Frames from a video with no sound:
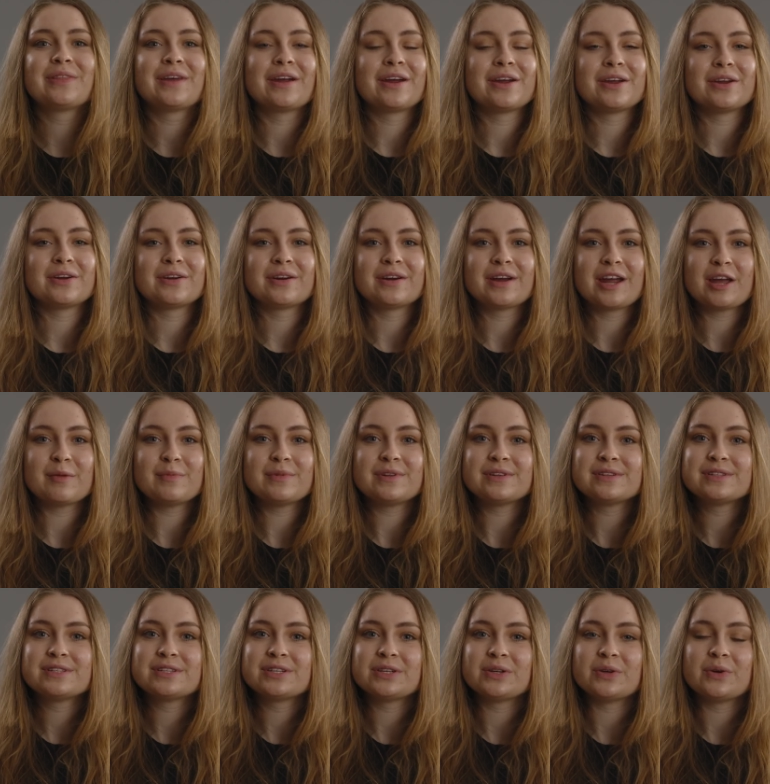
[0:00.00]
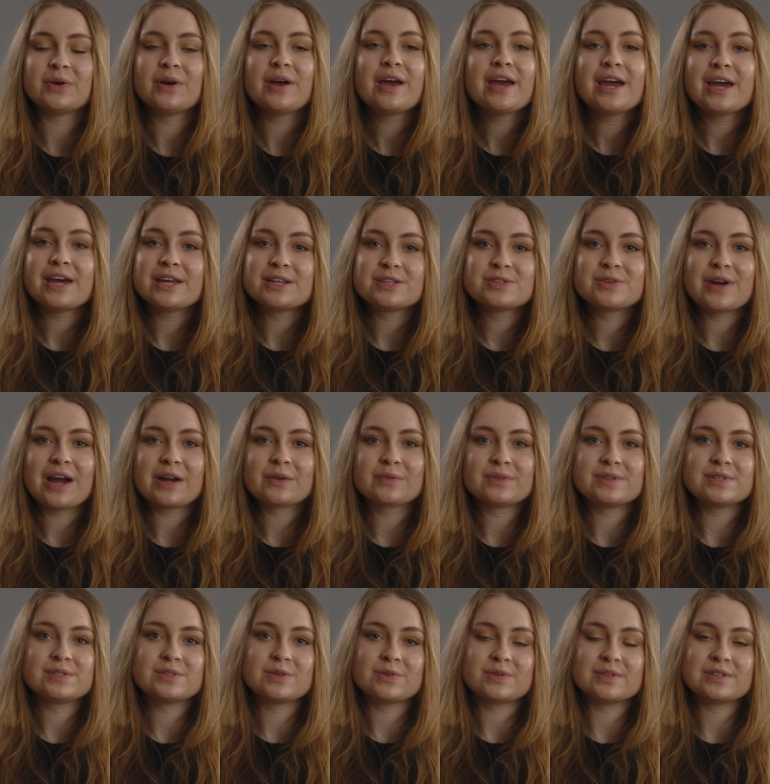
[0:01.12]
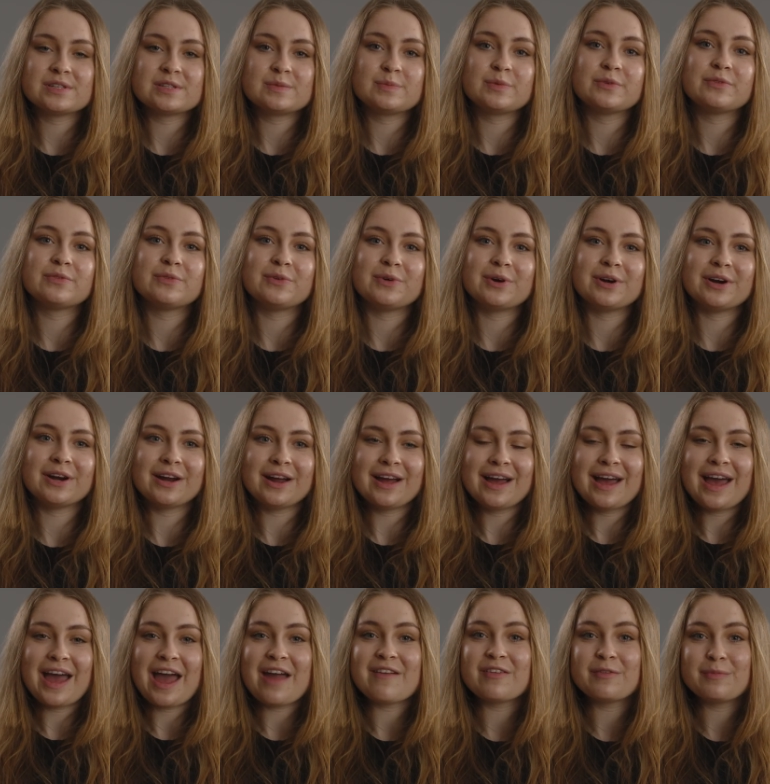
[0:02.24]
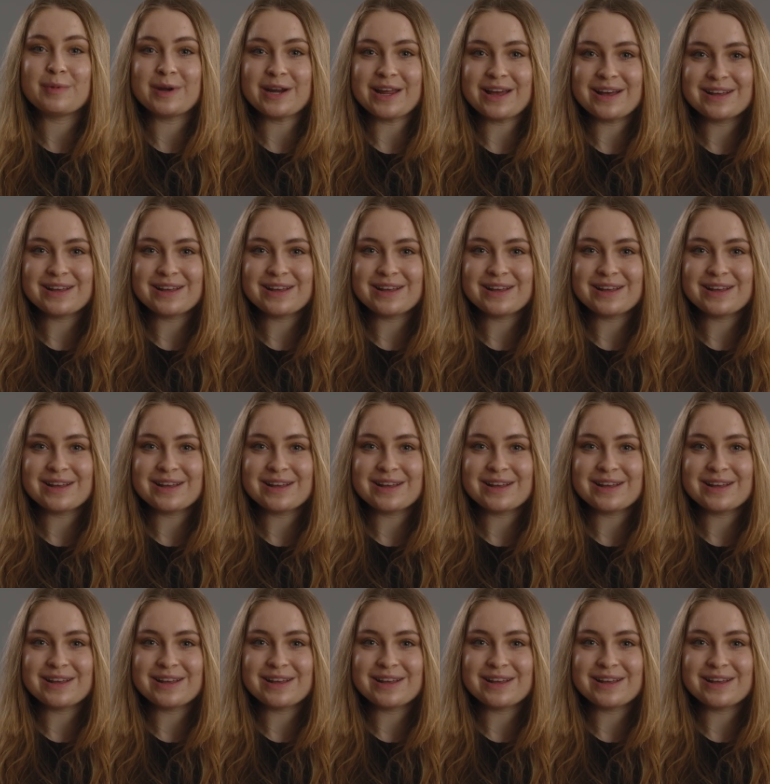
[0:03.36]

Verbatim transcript: There you're able to interact with students before everybody